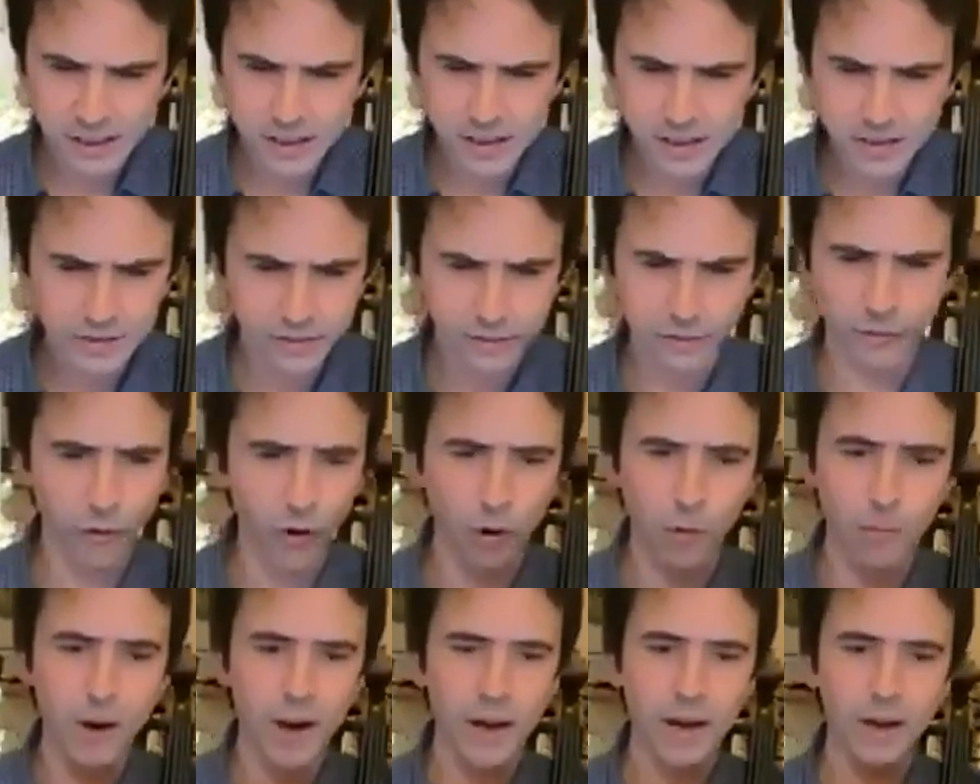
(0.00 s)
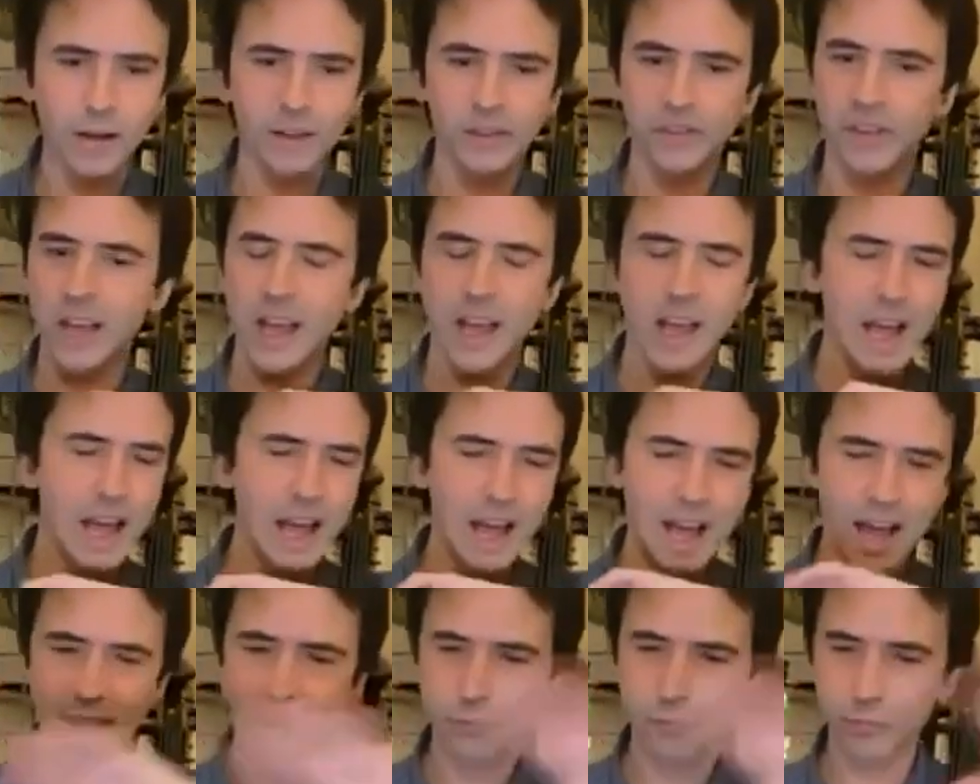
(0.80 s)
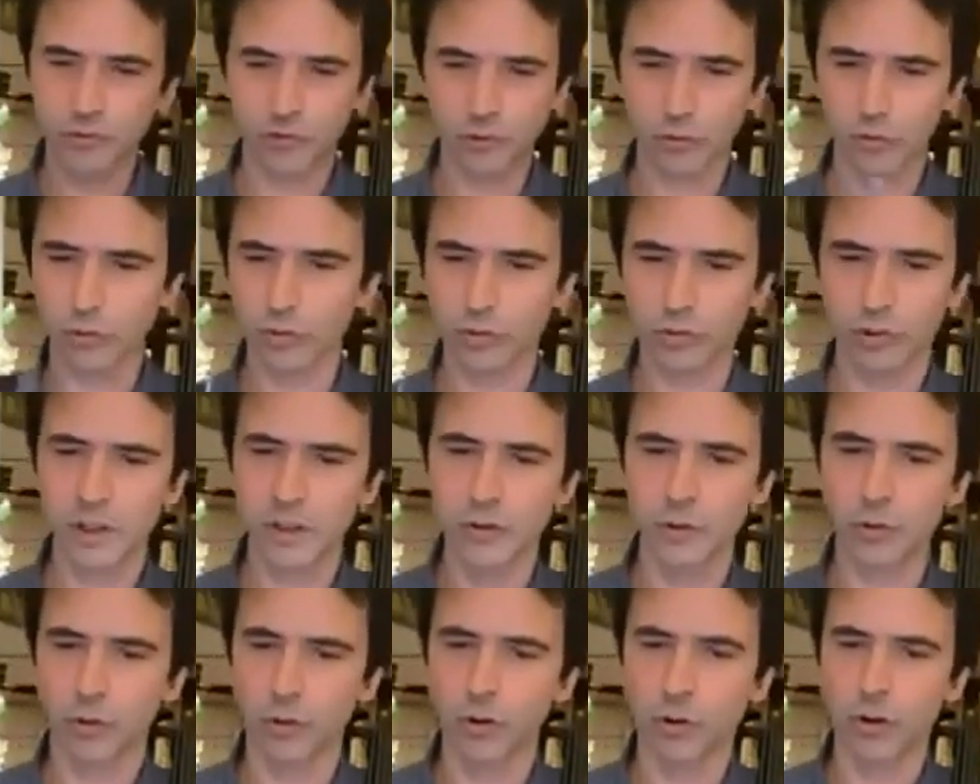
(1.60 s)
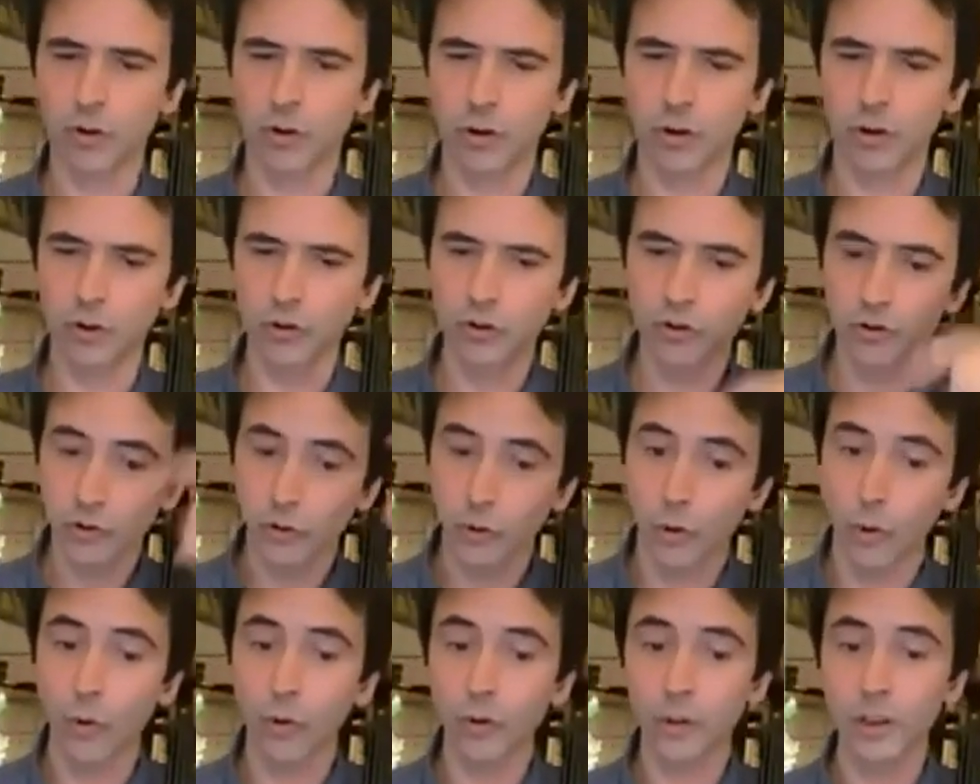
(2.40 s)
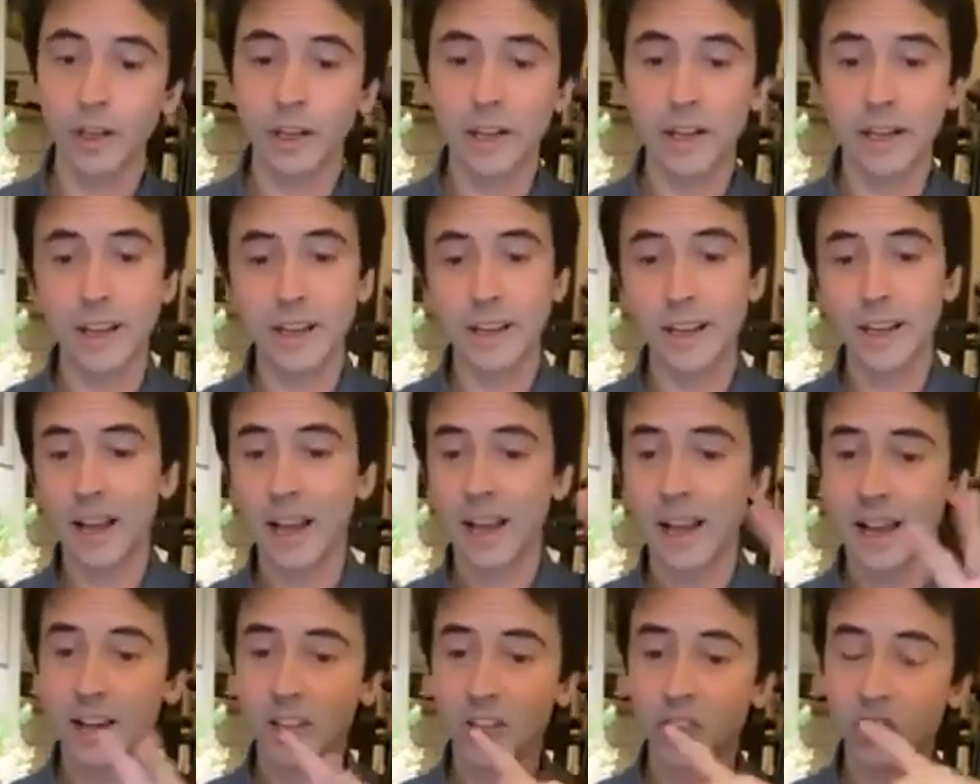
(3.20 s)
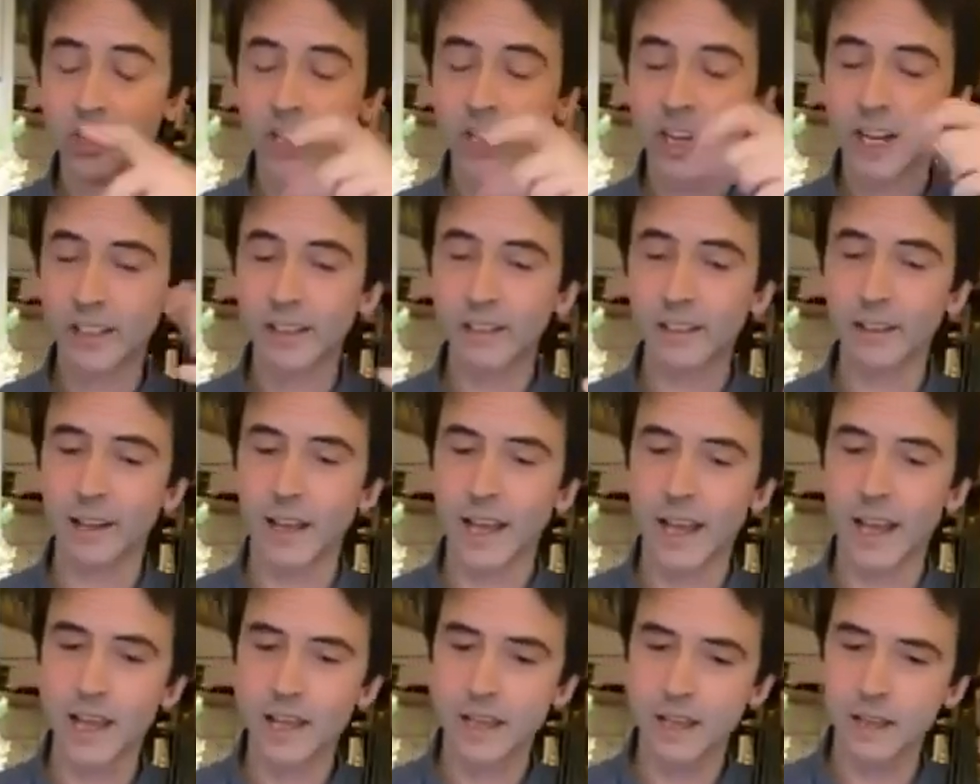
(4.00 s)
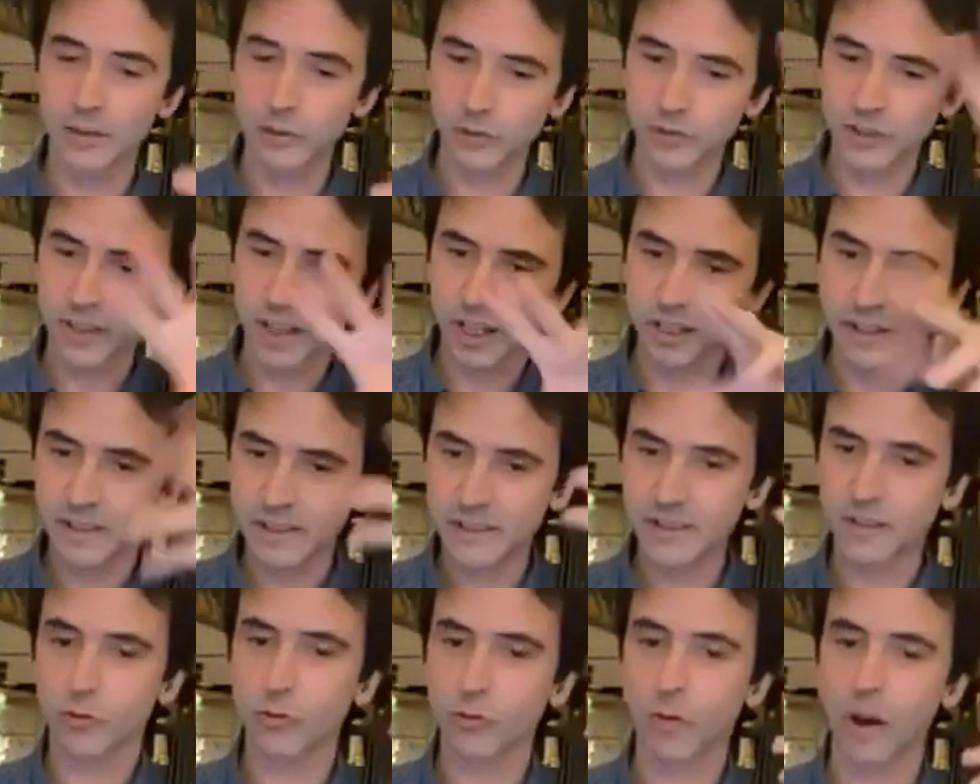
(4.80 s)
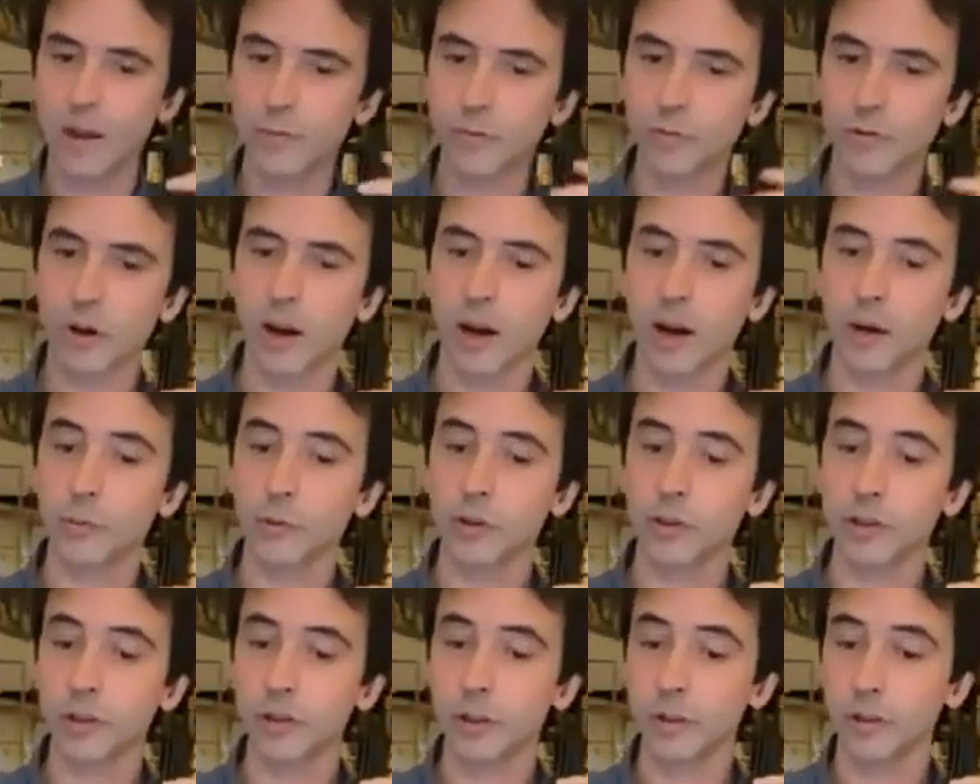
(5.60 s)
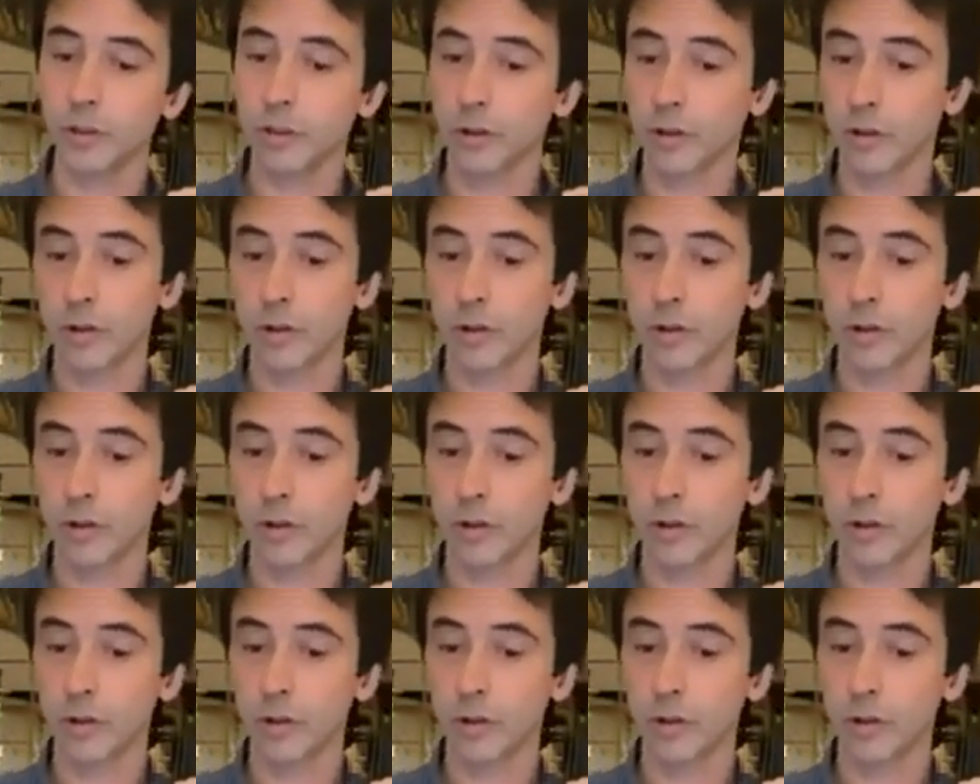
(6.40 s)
least 4 bars, absolutely no chords, only gentle eighth notes that describe the harmony.